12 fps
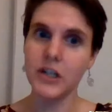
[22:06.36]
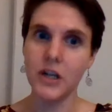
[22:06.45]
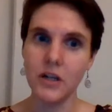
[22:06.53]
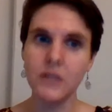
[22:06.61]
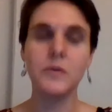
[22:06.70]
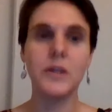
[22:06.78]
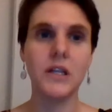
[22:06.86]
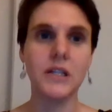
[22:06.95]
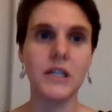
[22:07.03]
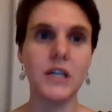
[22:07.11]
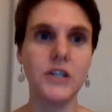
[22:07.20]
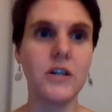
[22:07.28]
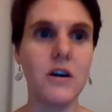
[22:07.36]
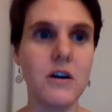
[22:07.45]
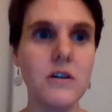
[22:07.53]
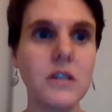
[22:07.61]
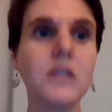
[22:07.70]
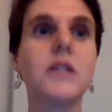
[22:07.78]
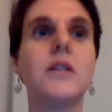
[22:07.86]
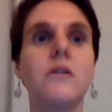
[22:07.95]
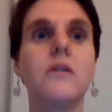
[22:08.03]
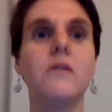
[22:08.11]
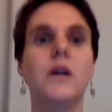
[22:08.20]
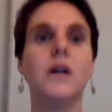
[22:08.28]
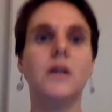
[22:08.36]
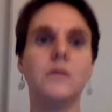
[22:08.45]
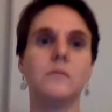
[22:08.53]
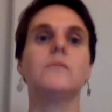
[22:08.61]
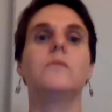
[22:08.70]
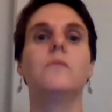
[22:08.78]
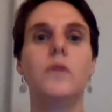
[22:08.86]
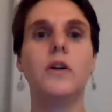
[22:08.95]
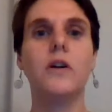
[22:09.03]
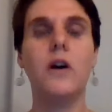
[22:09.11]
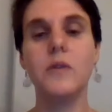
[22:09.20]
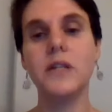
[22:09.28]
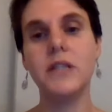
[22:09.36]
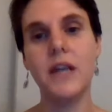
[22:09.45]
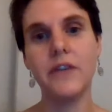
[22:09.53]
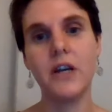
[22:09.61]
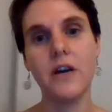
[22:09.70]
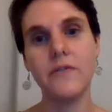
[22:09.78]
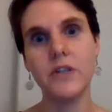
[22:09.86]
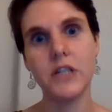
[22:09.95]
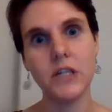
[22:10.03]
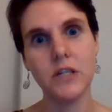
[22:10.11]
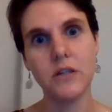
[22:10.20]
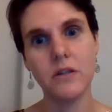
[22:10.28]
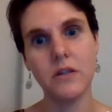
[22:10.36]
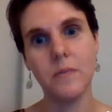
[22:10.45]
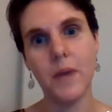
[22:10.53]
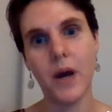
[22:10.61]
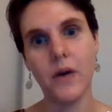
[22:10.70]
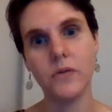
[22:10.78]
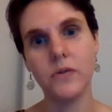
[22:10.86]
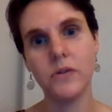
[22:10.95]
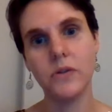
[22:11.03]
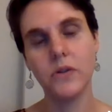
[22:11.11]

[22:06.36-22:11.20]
art. We collect Asian art. So we're always having conversations about